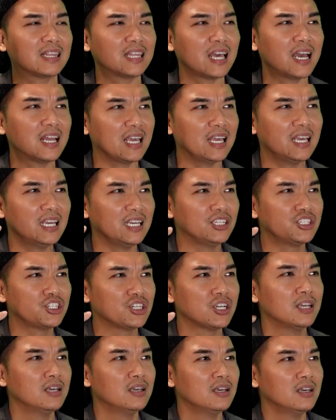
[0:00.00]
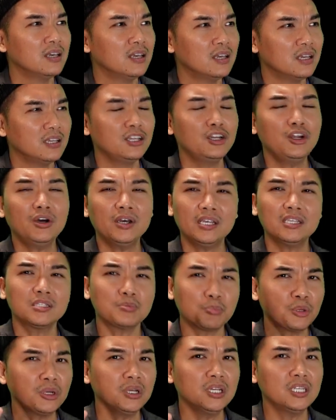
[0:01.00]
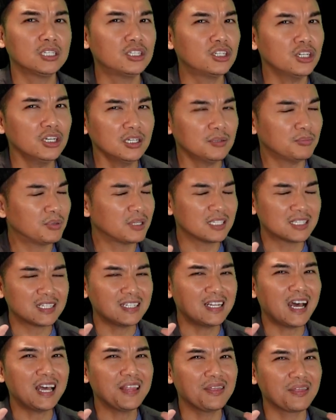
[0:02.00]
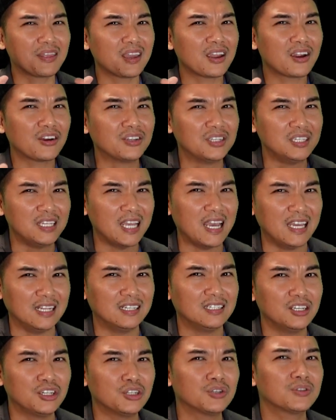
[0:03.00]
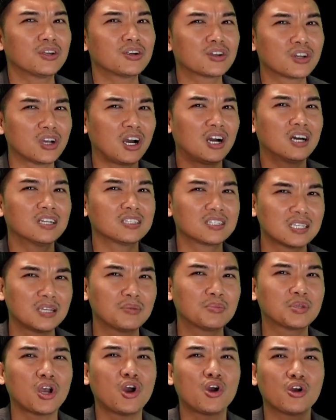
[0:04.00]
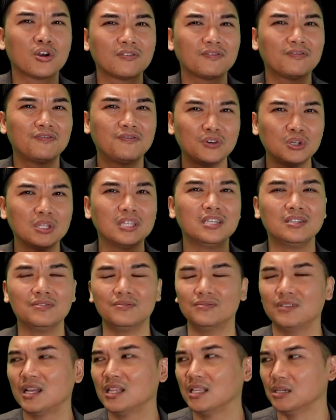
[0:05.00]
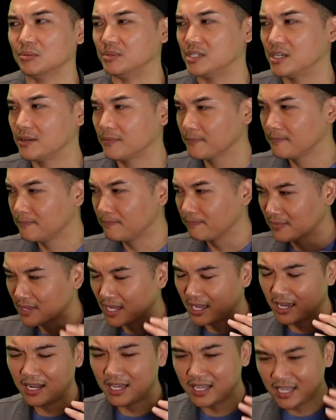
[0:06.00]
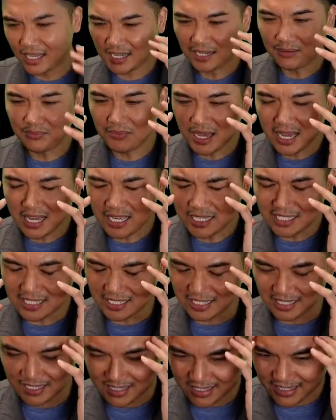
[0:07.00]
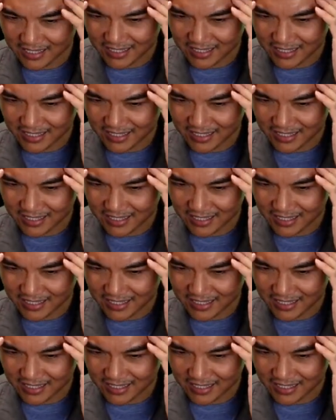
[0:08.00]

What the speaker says: that age, you know, is pretty good, but it's not there yet. You know, their concepts aren't fully developed. And I can't imagine it.